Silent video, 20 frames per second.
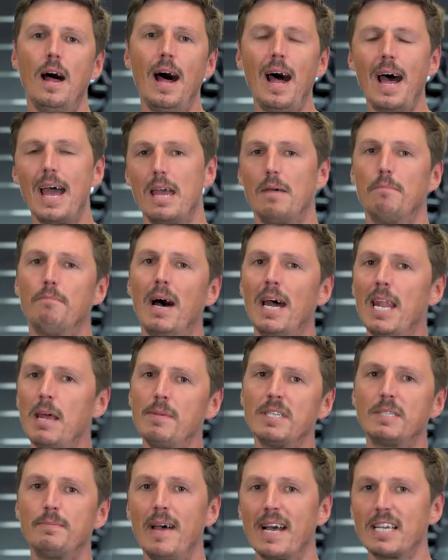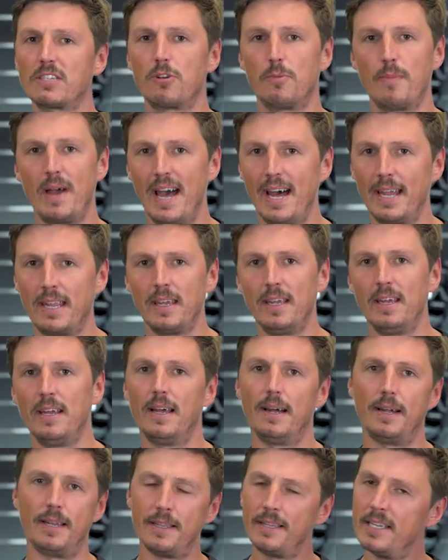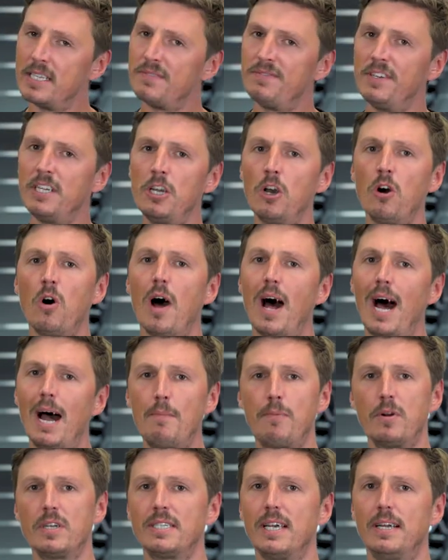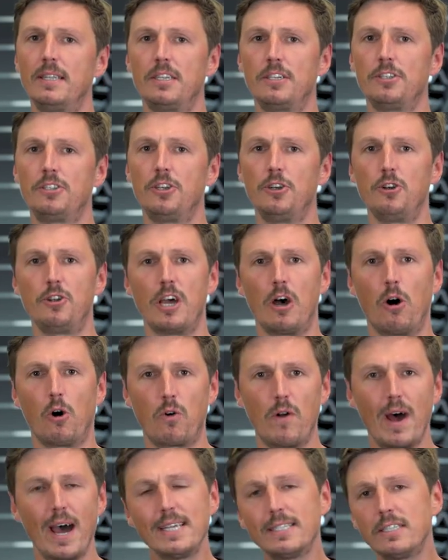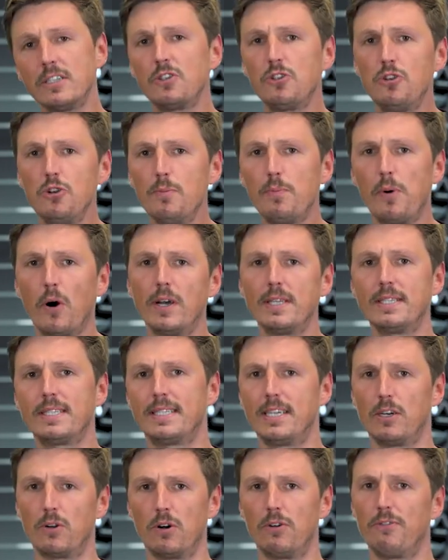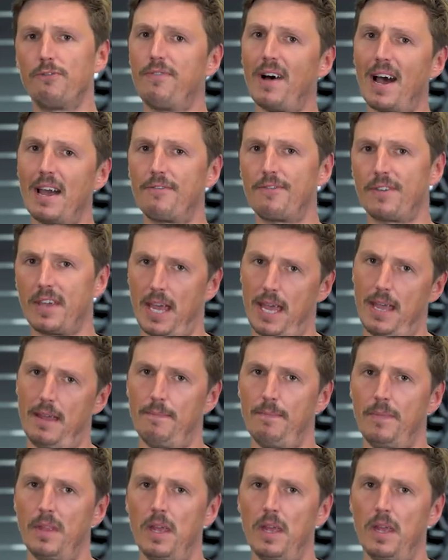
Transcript: Hi, my name is Max from Head, and in this video, I'm presenting to you the Horizon 2.05K.